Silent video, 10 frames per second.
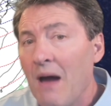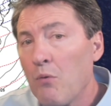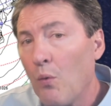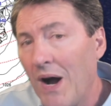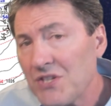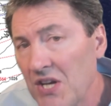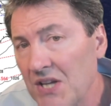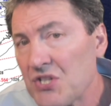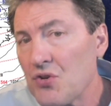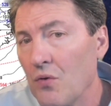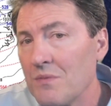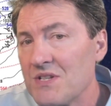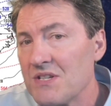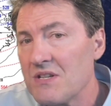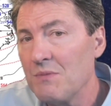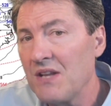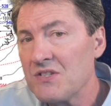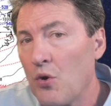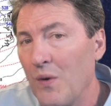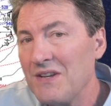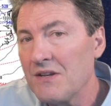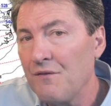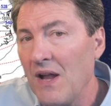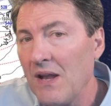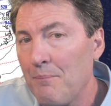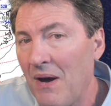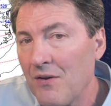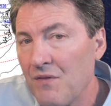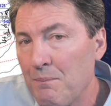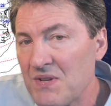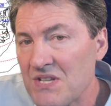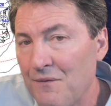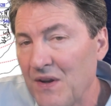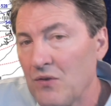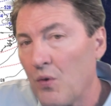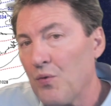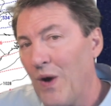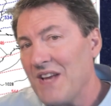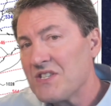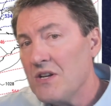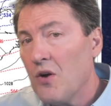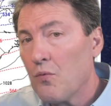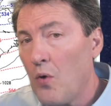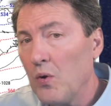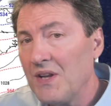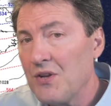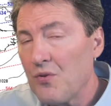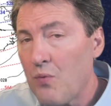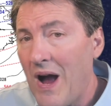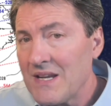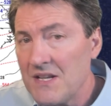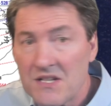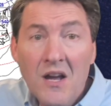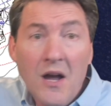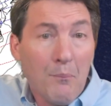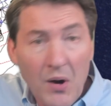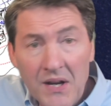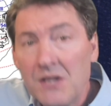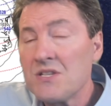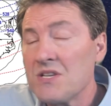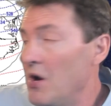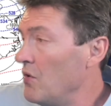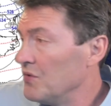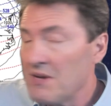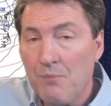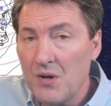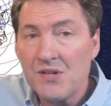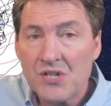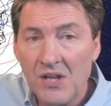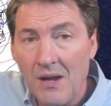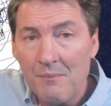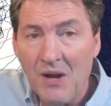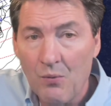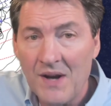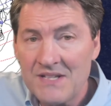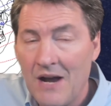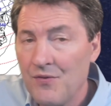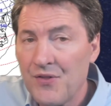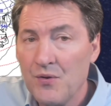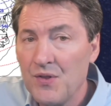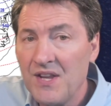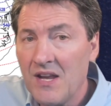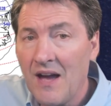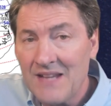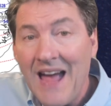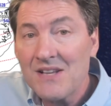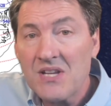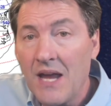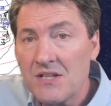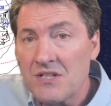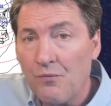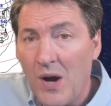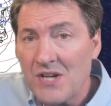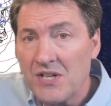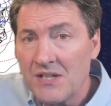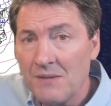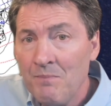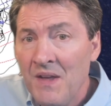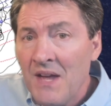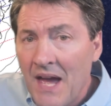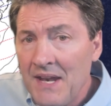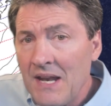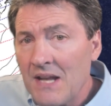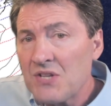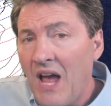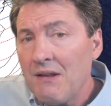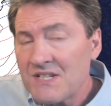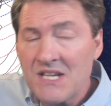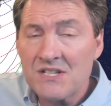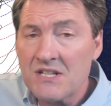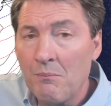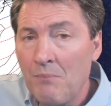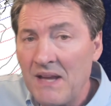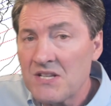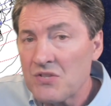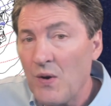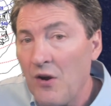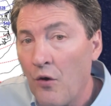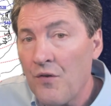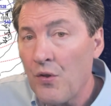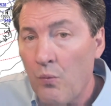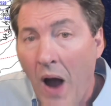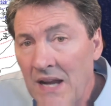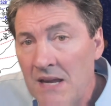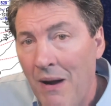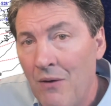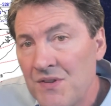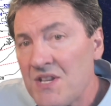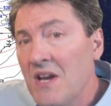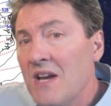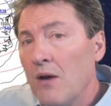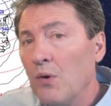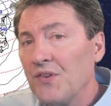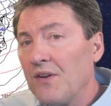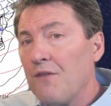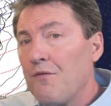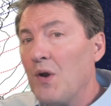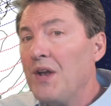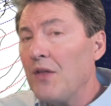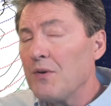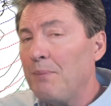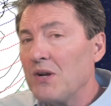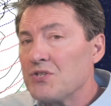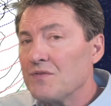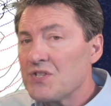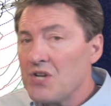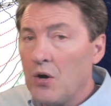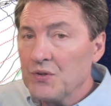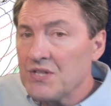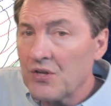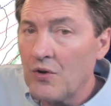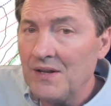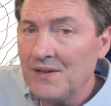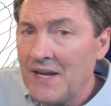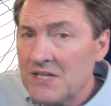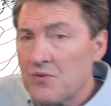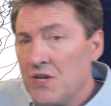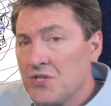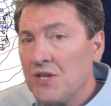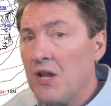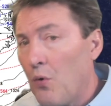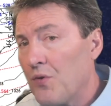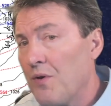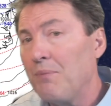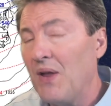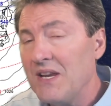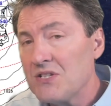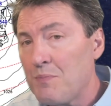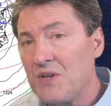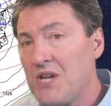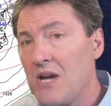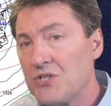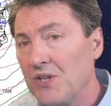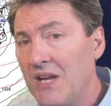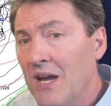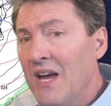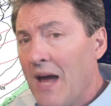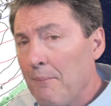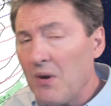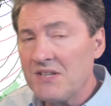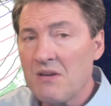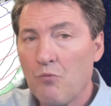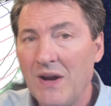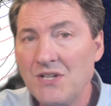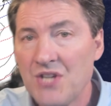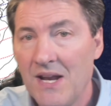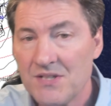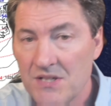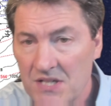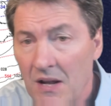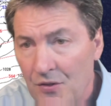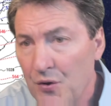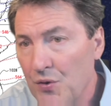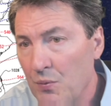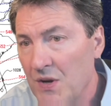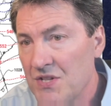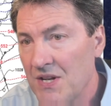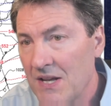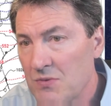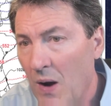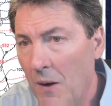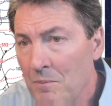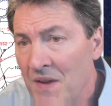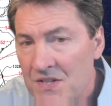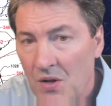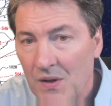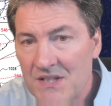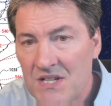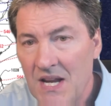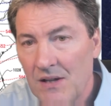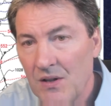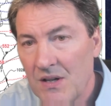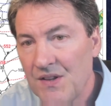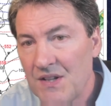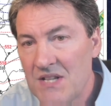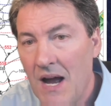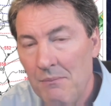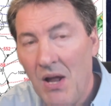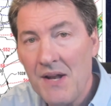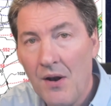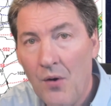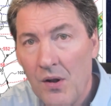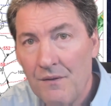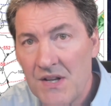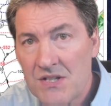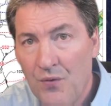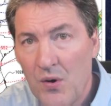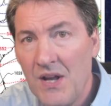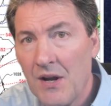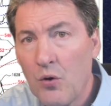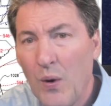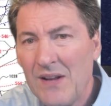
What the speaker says: And we're watching a storm system that's going to develop out of the Pacific Northwest, roll into the Rockies, bringing snow to British Columbia right down through the Cascades of Washington. And then as that system makes its way over the Rocky Mountains, it will deliver another punch of snow to the Great Lakes region, the Northern Plains potentially, and bring some rain chances through the region as well. So let's take a look at the timeline on all of this for you and a